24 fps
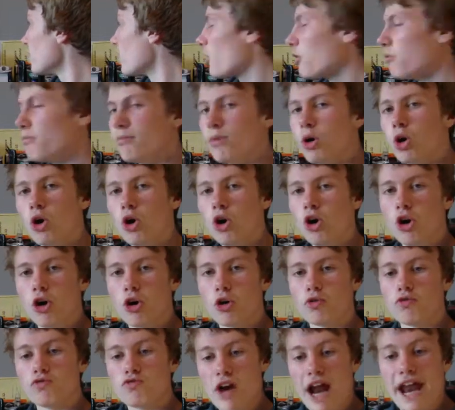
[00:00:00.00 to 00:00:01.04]
you know,
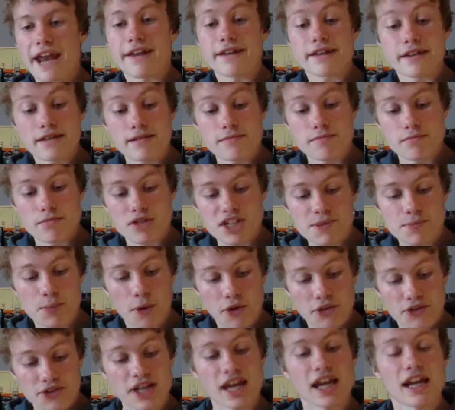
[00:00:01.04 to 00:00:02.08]
more random,
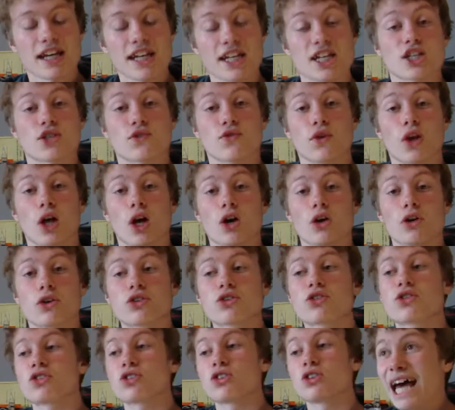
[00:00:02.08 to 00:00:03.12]
spontaneous
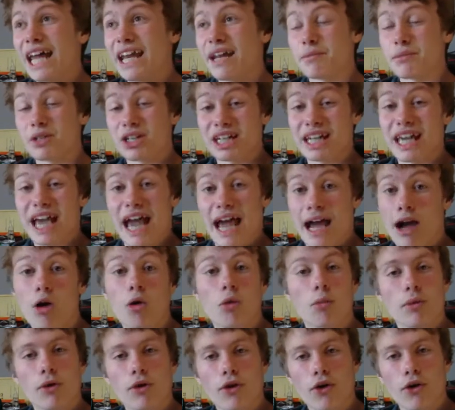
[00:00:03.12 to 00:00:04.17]
vlogs, and I'm going to get
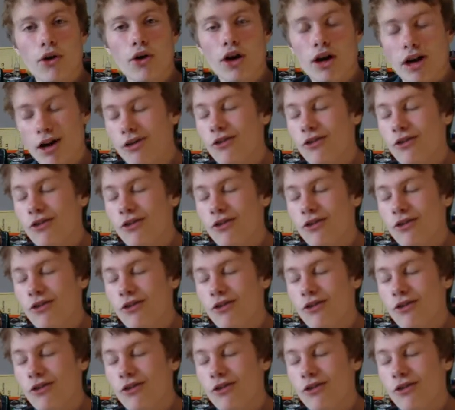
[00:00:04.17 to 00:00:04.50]
out more,